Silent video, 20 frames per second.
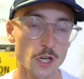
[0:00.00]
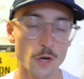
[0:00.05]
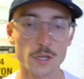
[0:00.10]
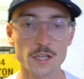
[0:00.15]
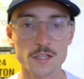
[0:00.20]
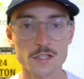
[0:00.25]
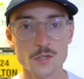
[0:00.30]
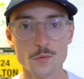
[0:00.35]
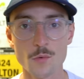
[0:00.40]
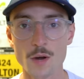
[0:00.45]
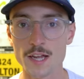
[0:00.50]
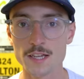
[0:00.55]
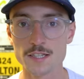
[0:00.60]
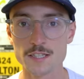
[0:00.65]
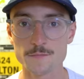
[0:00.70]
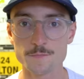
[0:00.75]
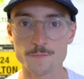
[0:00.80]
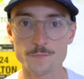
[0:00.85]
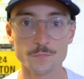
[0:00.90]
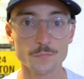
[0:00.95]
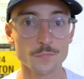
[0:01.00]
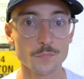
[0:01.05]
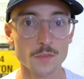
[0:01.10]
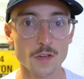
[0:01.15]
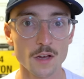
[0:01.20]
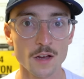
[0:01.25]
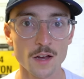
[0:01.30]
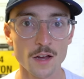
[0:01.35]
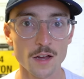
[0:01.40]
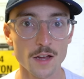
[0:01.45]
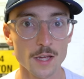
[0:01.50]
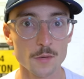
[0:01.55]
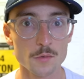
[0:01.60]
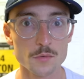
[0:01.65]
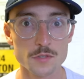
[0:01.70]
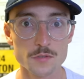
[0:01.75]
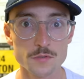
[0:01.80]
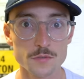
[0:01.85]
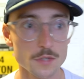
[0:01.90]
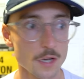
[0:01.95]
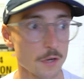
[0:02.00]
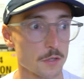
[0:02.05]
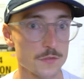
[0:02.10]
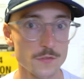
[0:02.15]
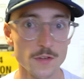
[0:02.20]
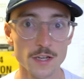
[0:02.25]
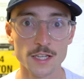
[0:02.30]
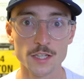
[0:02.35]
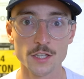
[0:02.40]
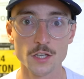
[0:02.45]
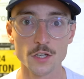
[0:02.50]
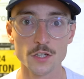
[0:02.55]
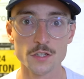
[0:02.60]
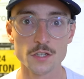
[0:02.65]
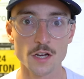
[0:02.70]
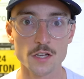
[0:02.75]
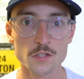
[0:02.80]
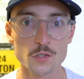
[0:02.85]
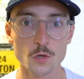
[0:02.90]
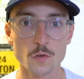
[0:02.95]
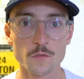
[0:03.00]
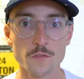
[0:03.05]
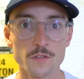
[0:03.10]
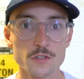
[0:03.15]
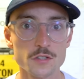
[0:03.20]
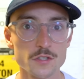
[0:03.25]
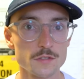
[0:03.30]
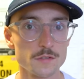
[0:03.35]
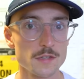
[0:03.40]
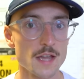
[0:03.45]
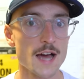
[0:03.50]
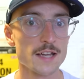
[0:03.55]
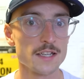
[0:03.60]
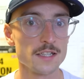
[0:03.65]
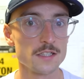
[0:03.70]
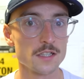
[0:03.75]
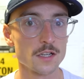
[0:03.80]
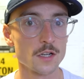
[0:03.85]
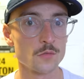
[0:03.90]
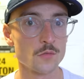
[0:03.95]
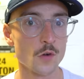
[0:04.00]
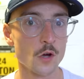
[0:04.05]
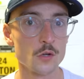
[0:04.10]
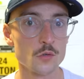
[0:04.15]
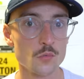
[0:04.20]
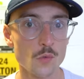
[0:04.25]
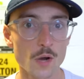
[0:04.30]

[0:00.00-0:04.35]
going into the race, I was feeling good. I sort of added a road